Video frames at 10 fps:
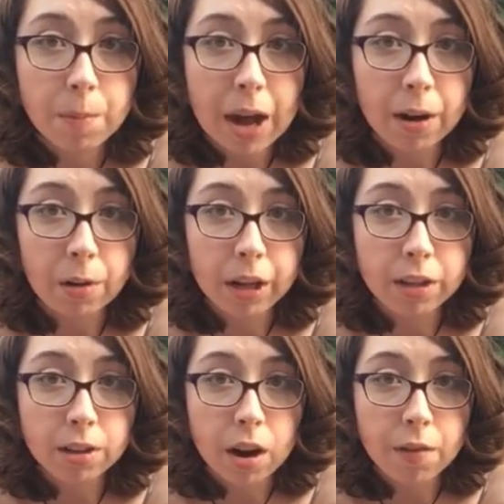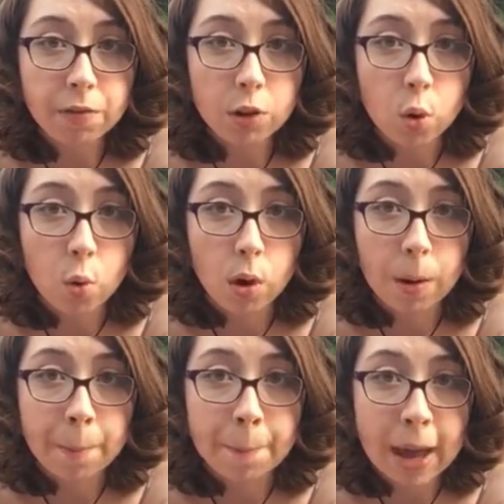metal, like soft
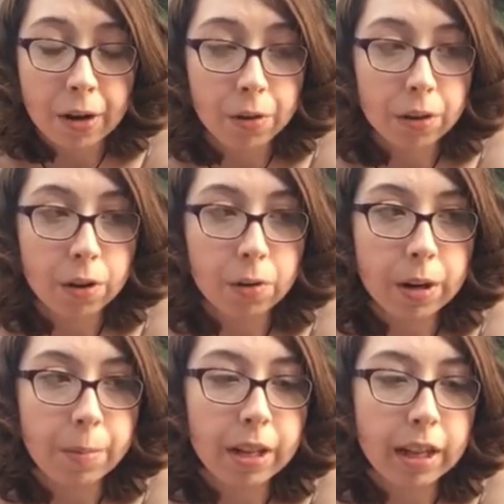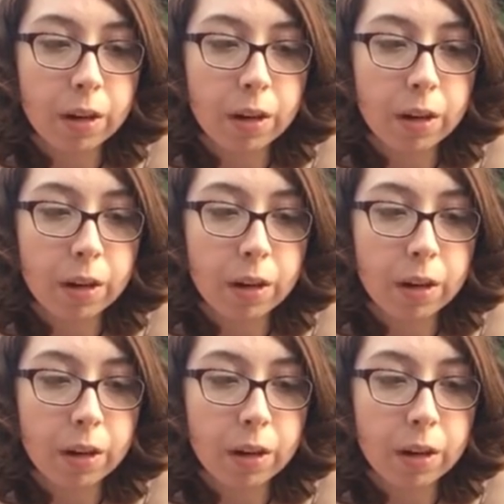core metal, you know what I mean?